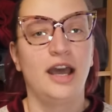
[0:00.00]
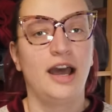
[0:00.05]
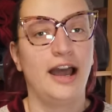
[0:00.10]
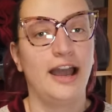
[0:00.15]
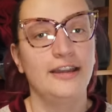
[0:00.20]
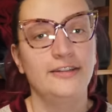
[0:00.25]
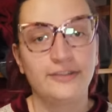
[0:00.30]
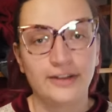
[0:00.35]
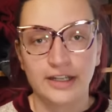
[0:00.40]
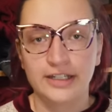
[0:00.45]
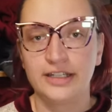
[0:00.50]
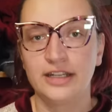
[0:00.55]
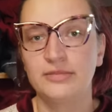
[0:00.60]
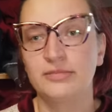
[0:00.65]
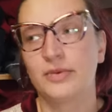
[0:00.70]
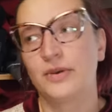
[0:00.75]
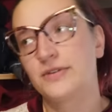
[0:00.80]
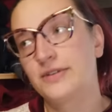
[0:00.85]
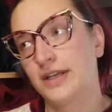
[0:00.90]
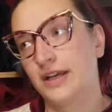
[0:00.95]
I find
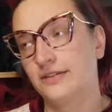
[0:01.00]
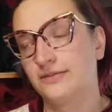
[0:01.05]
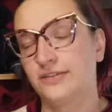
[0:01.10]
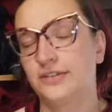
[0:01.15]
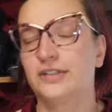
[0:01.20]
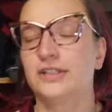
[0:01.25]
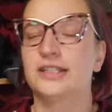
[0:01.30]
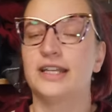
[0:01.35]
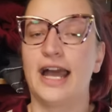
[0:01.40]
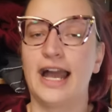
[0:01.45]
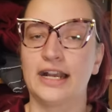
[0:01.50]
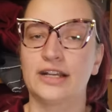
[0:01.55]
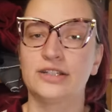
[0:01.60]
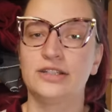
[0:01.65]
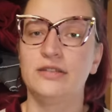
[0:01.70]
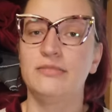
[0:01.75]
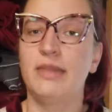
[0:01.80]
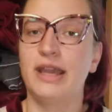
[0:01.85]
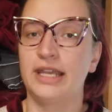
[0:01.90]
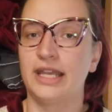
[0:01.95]
it most helpful to
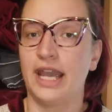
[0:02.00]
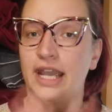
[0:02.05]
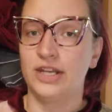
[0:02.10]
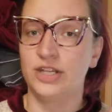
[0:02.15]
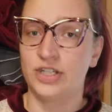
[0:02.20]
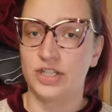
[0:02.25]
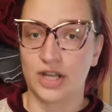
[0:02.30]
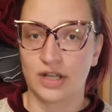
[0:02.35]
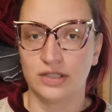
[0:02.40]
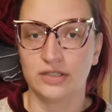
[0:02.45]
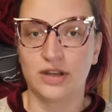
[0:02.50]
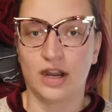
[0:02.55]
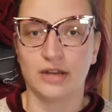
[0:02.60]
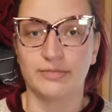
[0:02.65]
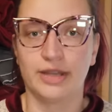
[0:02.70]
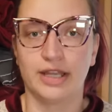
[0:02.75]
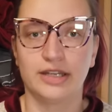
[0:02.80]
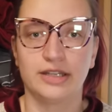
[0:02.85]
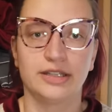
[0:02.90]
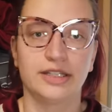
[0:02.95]
actually make a shell
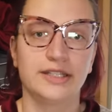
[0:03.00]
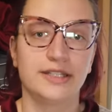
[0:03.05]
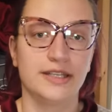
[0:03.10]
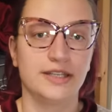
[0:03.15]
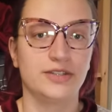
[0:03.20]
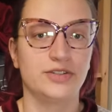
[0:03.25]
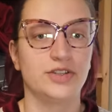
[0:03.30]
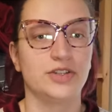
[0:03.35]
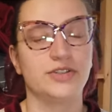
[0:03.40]
garment. This is